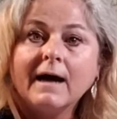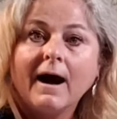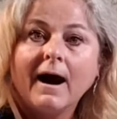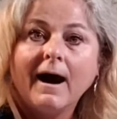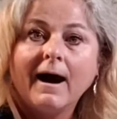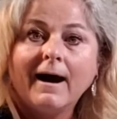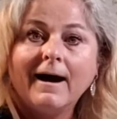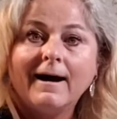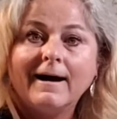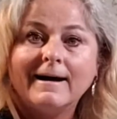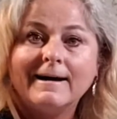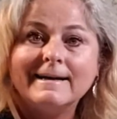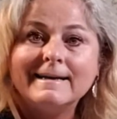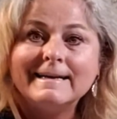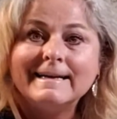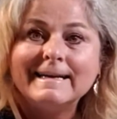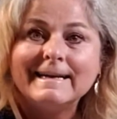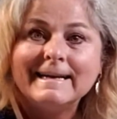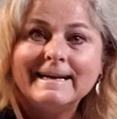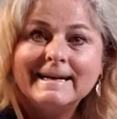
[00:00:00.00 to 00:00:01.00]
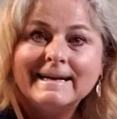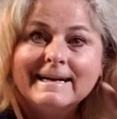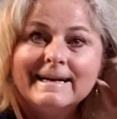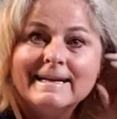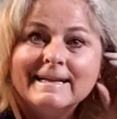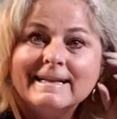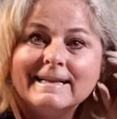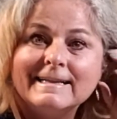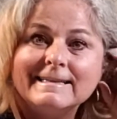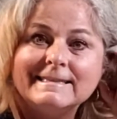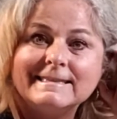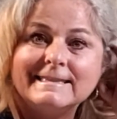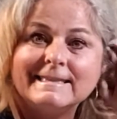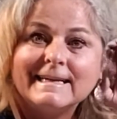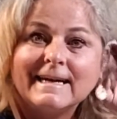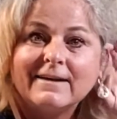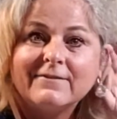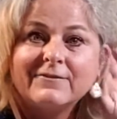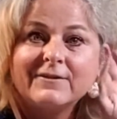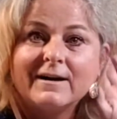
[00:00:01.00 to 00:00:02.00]
on. Let's see,
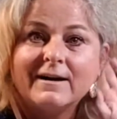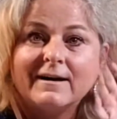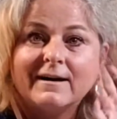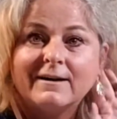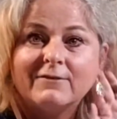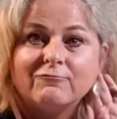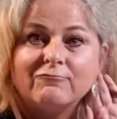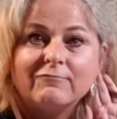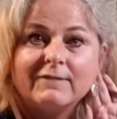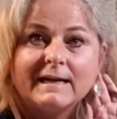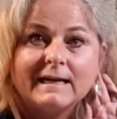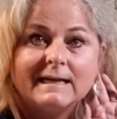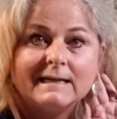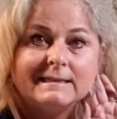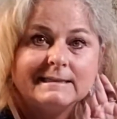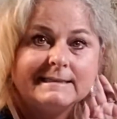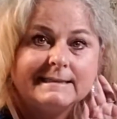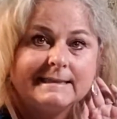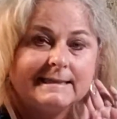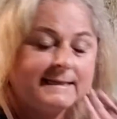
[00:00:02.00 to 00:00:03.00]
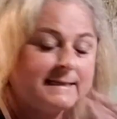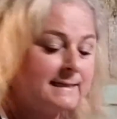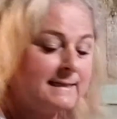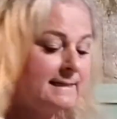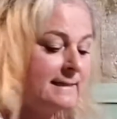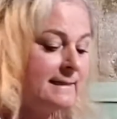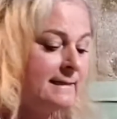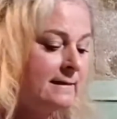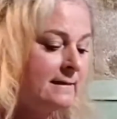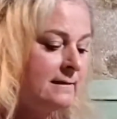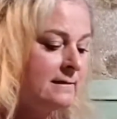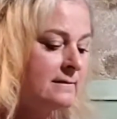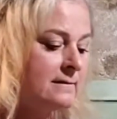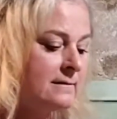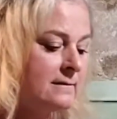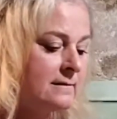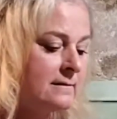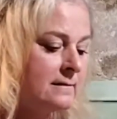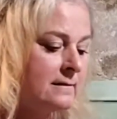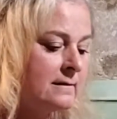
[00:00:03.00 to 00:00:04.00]
I've got Randy.
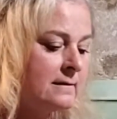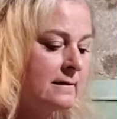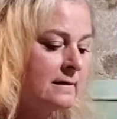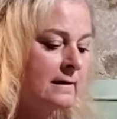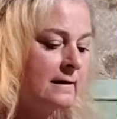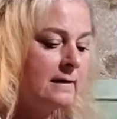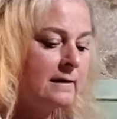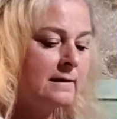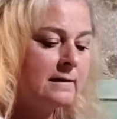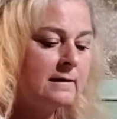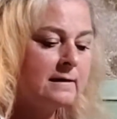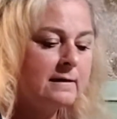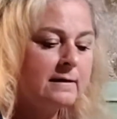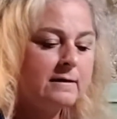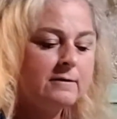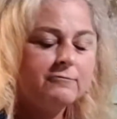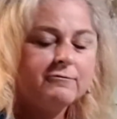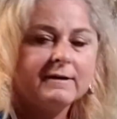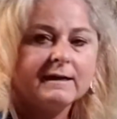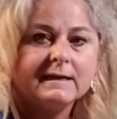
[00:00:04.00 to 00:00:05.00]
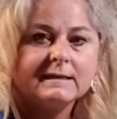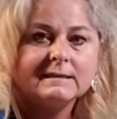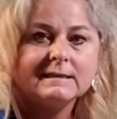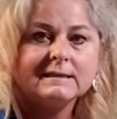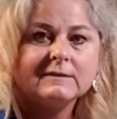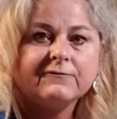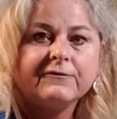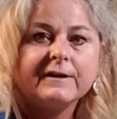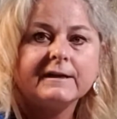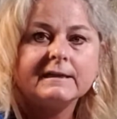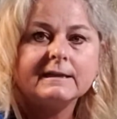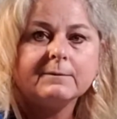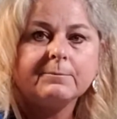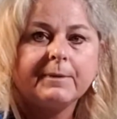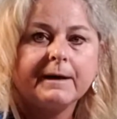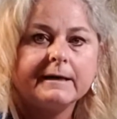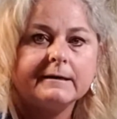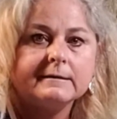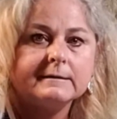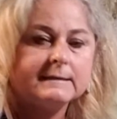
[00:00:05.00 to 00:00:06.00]
Randy's feeling
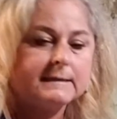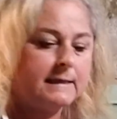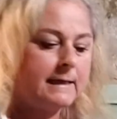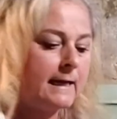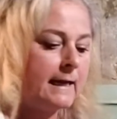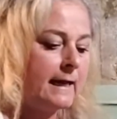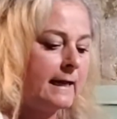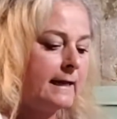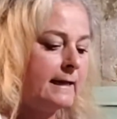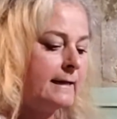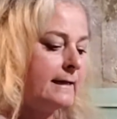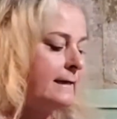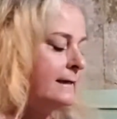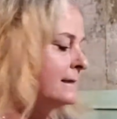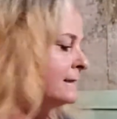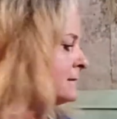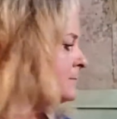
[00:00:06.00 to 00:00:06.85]
better today. He's